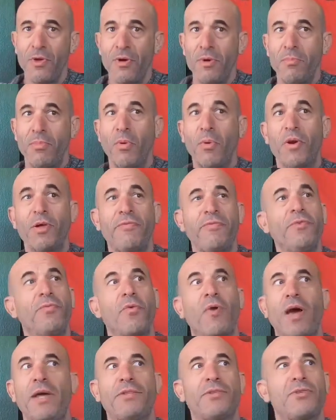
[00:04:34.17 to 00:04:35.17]
But what if you
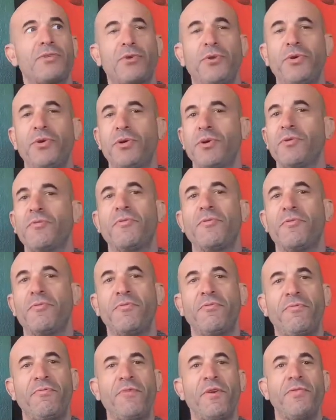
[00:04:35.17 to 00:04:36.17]
ride the scooter
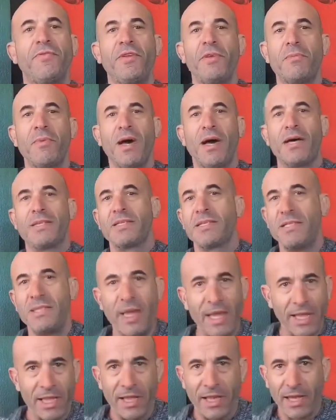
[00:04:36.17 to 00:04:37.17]
50 miles a
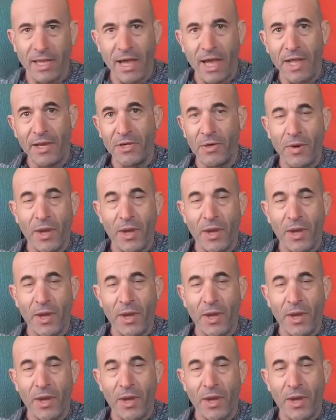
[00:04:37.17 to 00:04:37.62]
day like I do?